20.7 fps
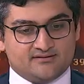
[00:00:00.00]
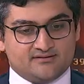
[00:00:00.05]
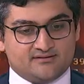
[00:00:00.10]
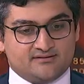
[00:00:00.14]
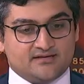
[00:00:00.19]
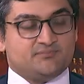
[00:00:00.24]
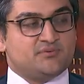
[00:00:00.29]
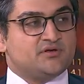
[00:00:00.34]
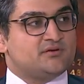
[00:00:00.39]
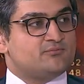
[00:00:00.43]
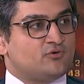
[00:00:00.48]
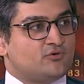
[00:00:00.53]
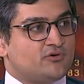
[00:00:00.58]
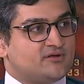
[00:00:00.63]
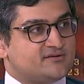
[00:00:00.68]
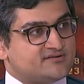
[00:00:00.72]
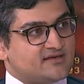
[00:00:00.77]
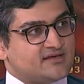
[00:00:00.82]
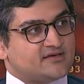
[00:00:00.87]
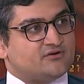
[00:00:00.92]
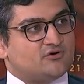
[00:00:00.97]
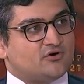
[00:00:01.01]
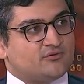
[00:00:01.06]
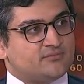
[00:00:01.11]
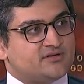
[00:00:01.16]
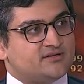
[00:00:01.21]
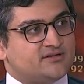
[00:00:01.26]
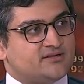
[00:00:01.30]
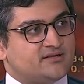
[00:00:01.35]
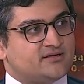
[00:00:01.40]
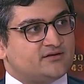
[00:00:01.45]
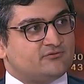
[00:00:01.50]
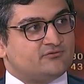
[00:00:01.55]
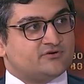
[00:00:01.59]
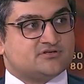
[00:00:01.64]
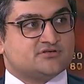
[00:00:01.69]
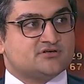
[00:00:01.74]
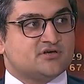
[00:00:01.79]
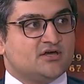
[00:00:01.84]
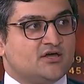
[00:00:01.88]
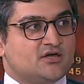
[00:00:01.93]
tipping points economically,
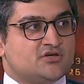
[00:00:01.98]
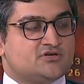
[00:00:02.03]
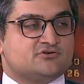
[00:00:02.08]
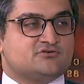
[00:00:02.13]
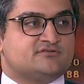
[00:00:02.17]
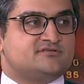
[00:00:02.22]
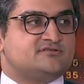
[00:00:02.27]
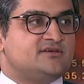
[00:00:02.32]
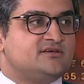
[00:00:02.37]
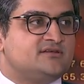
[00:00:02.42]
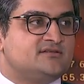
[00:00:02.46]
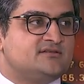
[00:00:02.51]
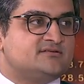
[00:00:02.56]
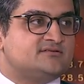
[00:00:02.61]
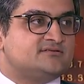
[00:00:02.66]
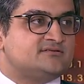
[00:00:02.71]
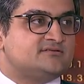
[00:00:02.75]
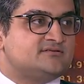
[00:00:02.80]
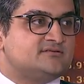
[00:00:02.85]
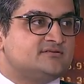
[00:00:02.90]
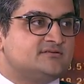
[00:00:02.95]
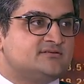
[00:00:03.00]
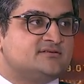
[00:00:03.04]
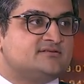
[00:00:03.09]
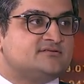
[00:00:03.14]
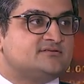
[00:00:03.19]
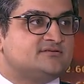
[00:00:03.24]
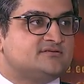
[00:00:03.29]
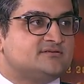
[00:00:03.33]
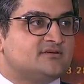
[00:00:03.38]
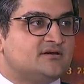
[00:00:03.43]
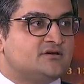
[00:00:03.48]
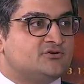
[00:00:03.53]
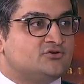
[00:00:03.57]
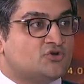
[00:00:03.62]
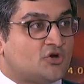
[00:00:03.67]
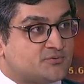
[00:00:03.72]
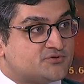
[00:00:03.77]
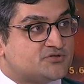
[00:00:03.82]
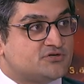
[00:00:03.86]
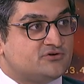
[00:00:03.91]
which yeah. should see this
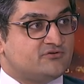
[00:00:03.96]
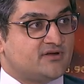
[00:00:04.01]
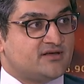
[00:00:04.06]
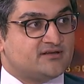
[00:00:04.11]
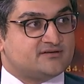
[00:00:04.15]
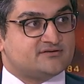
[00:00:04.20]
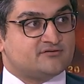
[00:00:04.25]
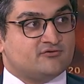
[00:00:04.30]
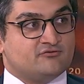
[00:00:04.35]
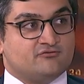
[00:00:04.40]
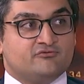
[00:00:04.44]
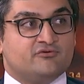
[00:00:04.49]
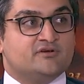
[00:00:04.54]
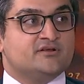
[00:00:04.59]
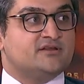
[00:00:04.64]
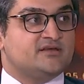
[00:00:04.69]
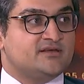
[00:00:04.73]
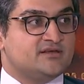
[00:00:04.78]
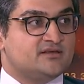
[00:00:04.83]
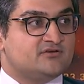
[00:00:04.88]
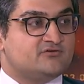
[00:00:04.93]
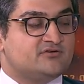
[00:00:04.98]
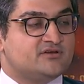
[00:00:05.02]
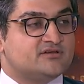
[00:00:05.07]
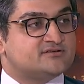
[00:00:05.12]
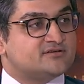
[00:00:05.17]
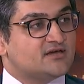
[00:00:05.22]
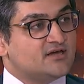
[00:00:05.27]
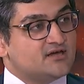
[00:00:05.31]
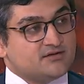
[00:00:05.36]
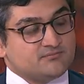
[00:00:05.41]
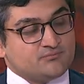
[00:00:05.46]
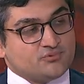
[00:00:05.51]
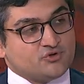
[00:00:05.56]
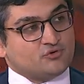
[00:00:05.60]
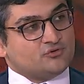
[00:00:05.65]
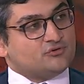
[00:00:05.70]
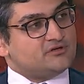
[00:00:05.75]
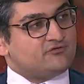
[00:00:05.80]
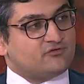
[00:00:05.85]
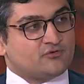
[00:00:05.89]
adoption rates really increase
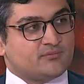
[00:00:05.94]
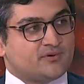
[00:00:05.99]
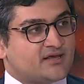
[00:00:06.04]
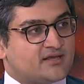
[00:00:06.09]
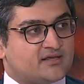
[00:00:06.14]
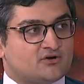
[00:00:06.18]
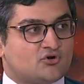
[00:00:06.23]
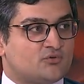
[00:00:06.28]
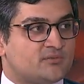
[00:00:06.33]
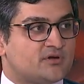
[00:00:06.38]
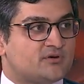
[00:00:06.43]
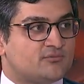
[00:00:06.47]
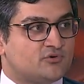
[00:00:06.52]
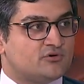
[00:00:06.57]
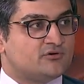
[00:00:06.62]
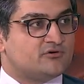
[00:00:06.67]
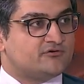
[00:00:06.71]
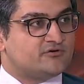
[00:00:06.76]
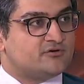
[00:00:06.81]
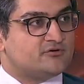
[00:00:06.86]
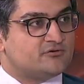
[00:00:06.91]
purely from an economic point of view.